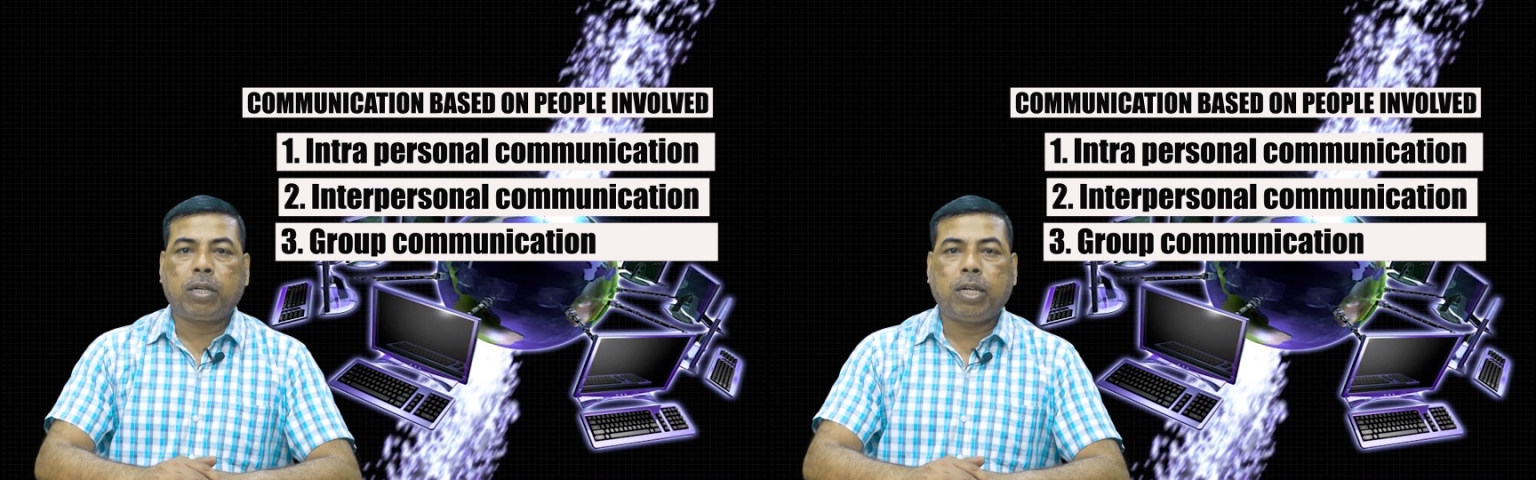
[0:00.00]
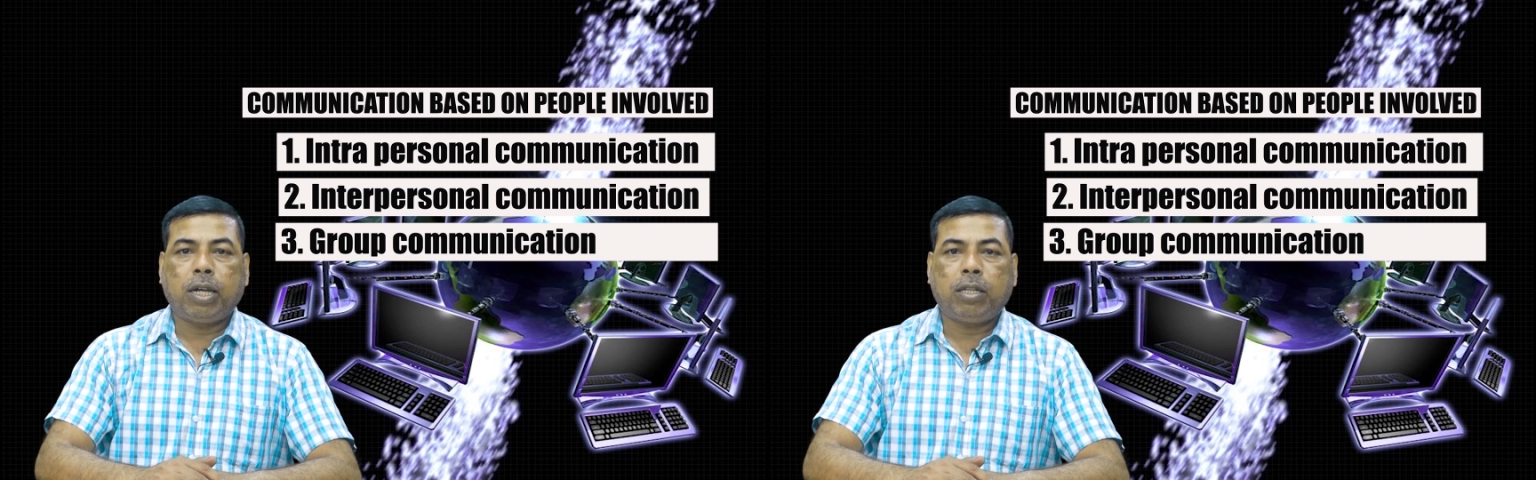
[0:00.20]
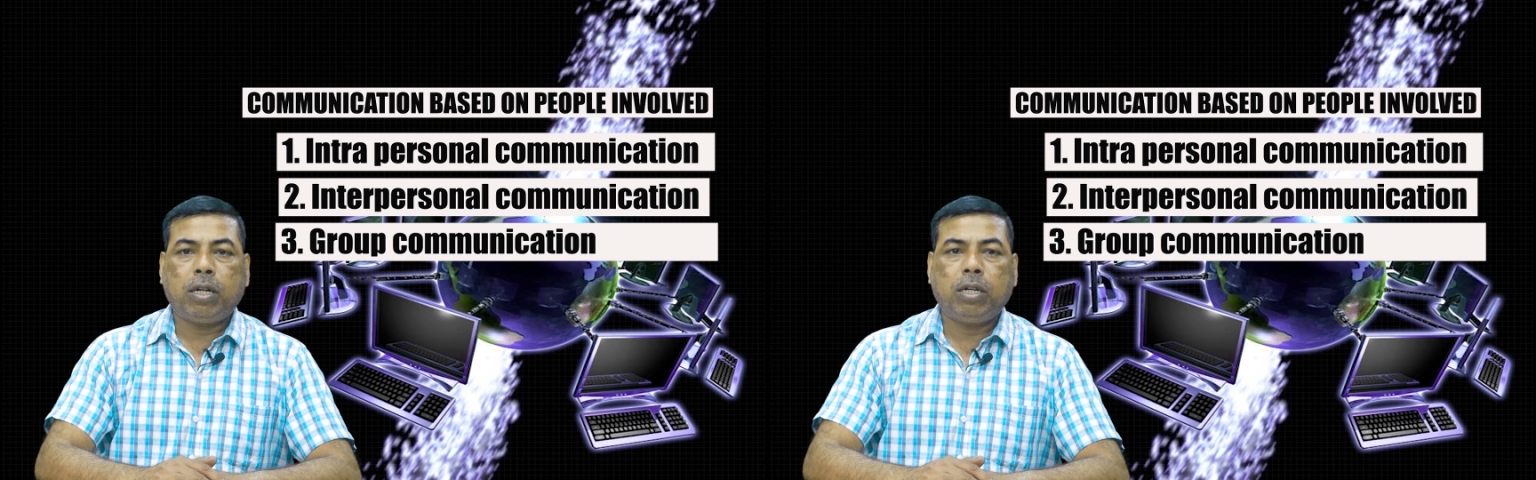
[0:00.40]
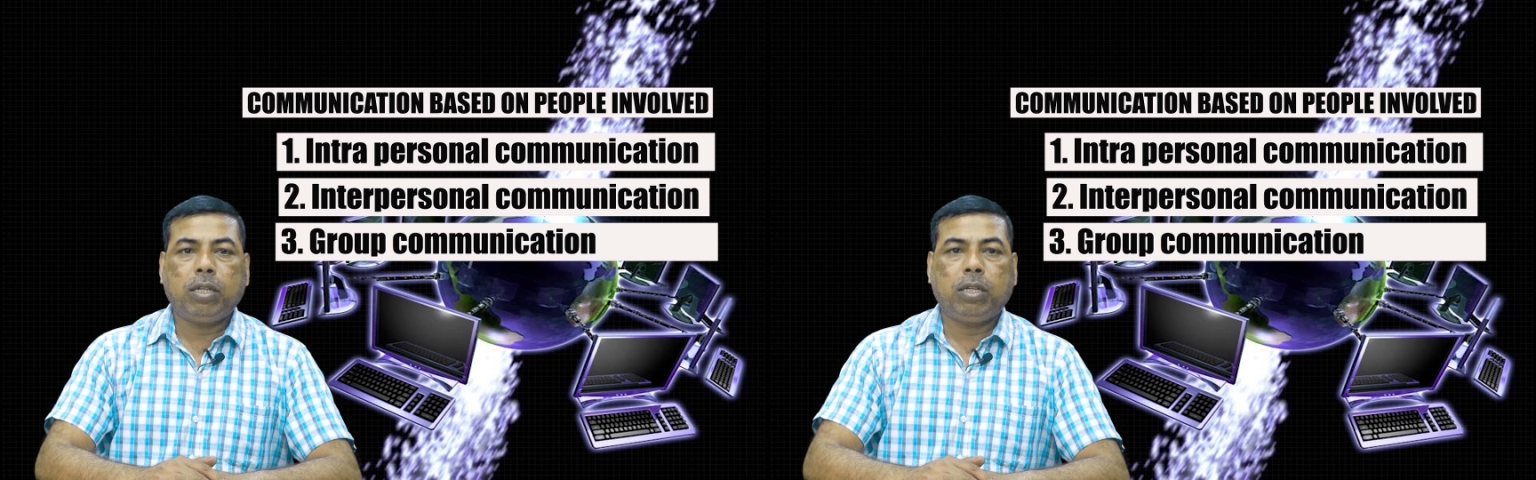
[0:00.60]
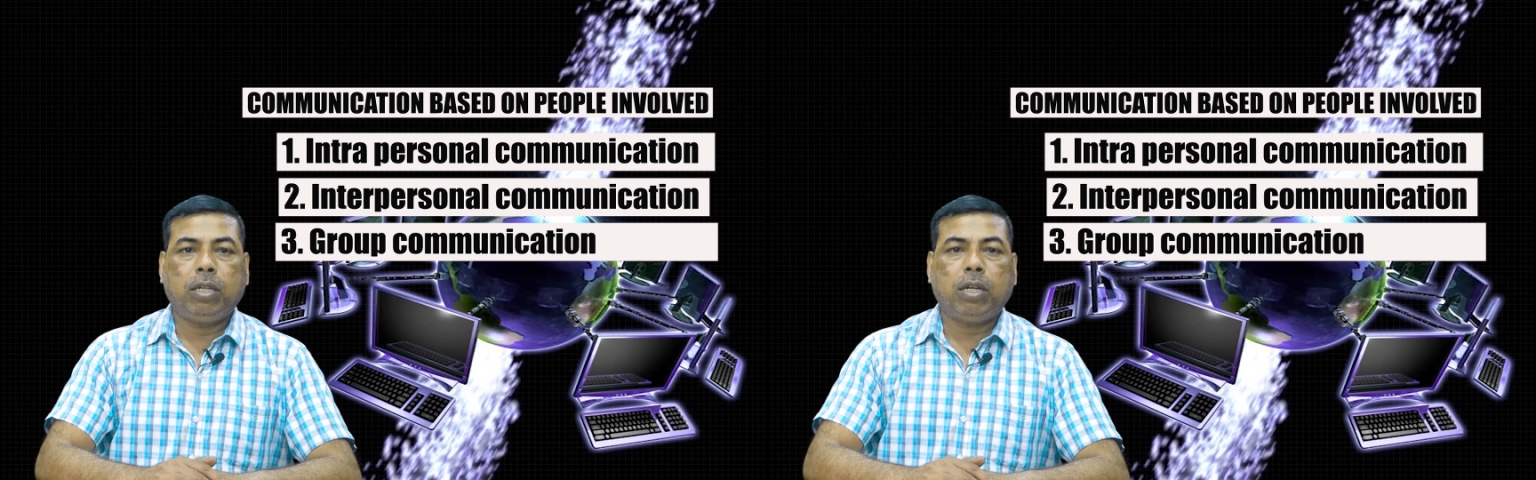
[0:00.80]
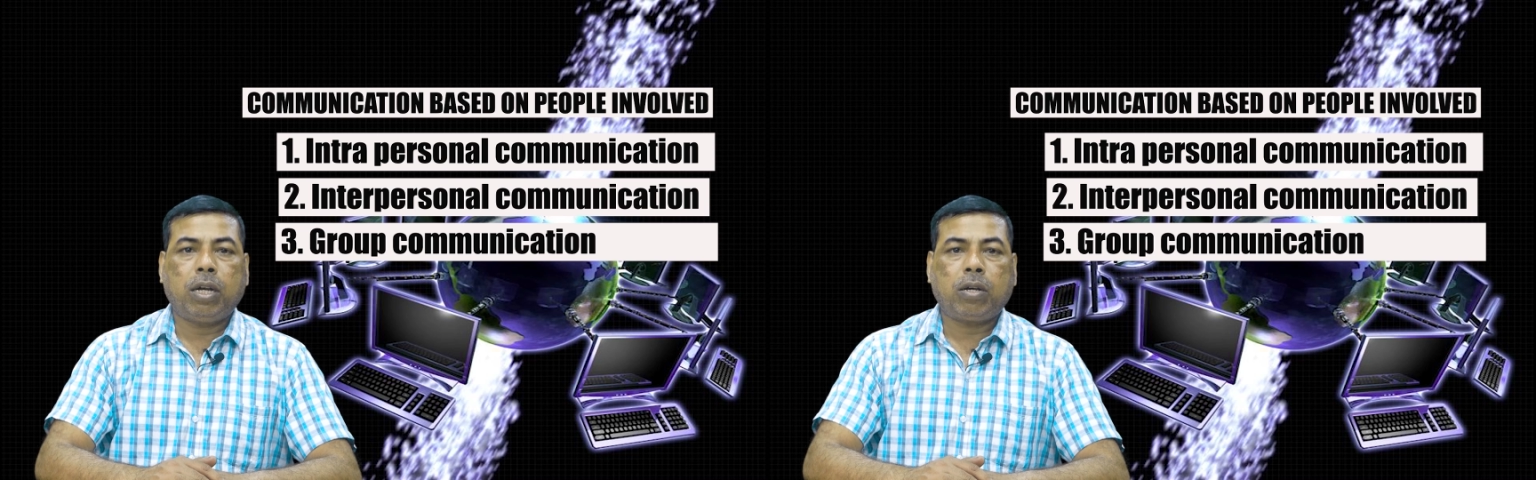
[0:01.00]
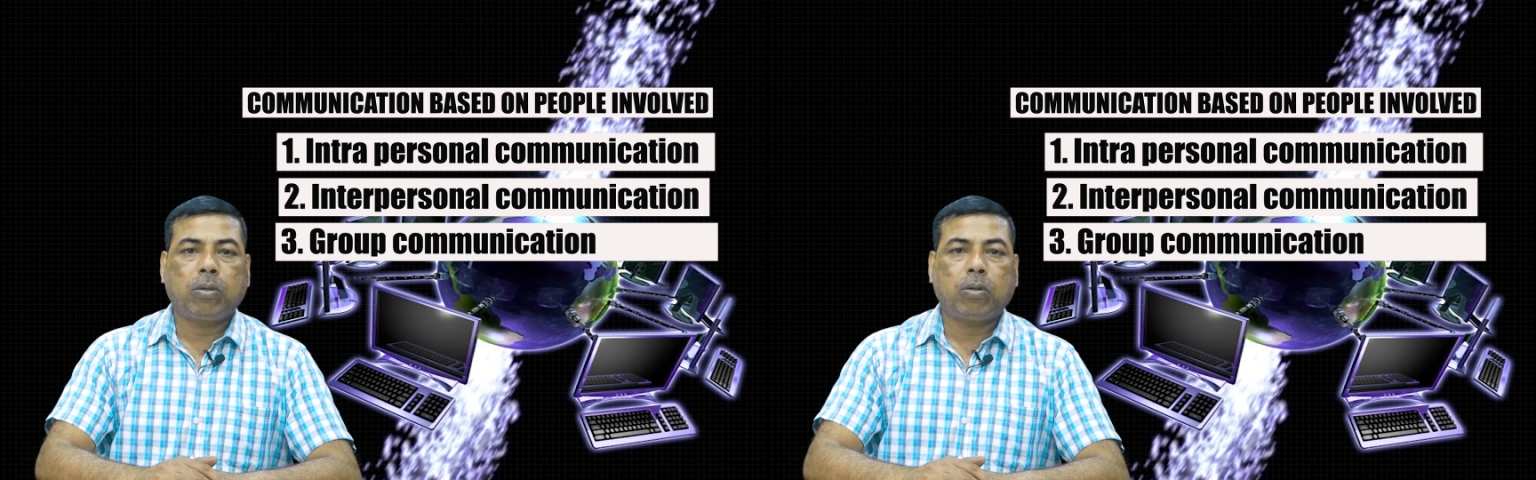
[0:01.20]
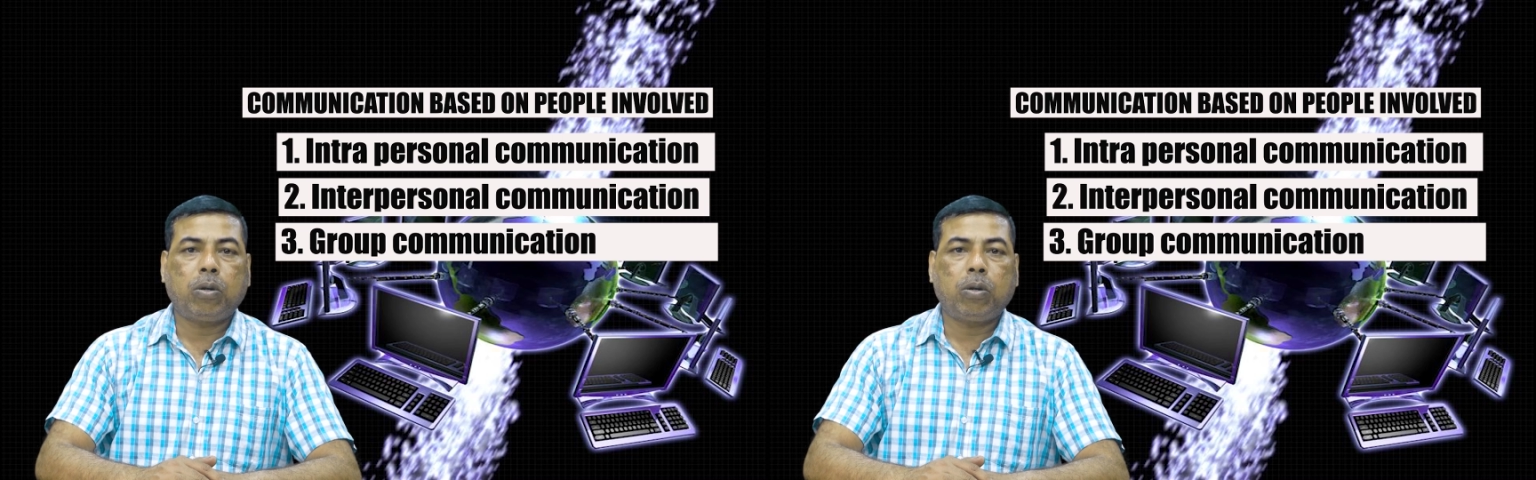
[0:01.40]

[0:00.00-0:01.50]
gathered in a